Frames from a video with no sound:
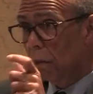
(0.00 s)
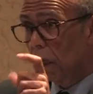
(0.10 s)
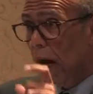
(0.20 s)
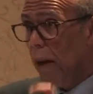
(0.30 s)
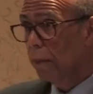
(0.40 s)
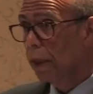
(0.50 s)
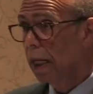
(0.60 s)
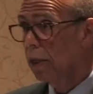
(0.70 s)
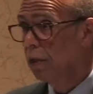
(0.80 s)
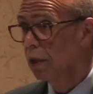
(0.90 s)

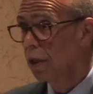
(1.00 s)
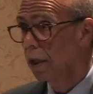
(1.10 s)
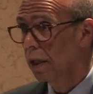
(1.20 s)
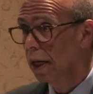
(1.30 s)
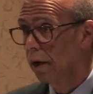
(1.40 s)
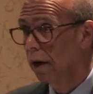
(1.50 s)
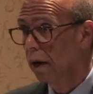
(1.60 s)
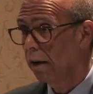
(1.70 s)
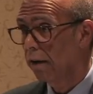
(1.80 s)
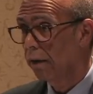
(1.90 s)
combination
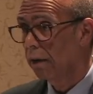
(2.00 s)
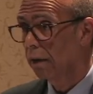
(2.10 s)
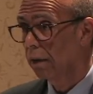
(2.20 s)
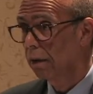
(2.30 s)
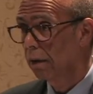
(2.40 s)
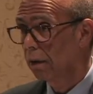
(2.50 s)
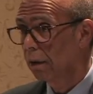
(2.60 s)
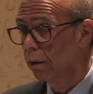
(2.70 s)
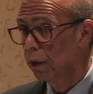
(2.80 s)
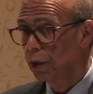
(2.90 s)
thereof,
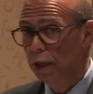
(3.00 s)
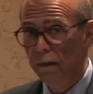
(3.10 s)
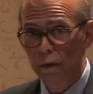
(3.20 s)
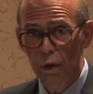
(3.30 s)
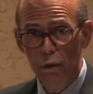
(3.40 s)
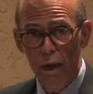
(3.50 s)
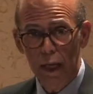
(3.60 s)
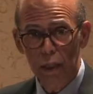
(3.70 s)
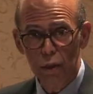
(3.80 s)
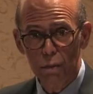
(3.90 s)
which gives you
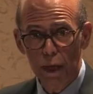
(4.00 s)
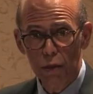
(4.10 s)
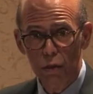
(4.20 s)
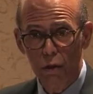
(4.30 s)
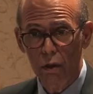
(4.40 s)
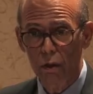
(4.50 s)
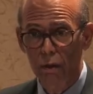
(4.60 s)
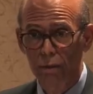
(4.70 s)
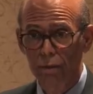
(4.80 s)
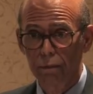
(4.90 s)
a special
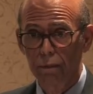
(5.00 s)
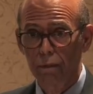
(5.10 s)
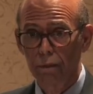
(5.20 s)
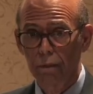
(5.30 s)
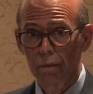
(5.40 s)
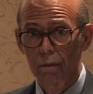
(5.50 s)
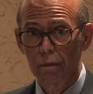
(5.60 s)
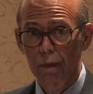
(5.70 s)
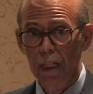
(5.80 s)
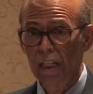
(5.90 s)

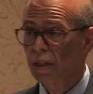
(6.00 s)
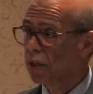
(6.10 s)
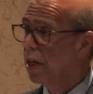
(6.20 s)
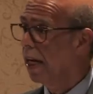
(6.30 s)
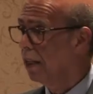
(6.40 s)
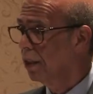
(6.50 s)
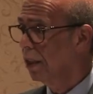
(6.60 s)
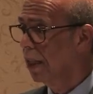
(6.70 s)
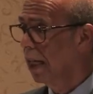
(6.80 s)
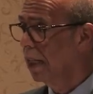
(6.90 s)
insight
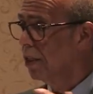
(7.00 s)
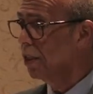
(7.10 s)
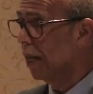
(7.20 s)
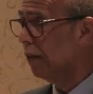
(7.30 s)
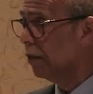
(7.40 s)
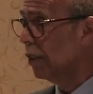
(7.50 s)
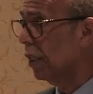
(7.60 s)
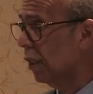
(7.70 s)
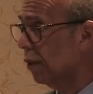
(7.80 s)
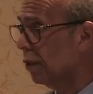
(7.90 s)
and set of
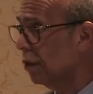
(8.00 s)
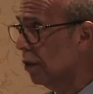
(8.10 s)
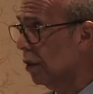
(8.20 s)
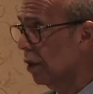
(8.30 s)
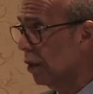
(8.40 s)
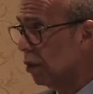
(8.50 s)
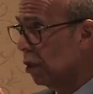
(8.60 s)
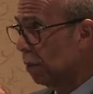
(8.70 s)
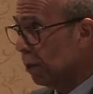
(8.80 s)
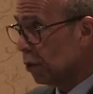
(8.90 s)
skills
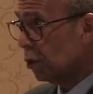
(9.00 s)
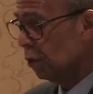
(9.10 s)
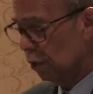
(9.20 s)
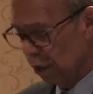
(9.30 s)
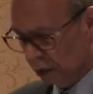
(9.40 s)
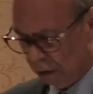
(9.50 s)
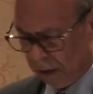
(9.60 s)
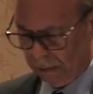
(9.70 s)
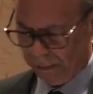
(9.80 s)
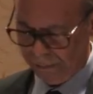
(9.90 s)
to pursue your dream.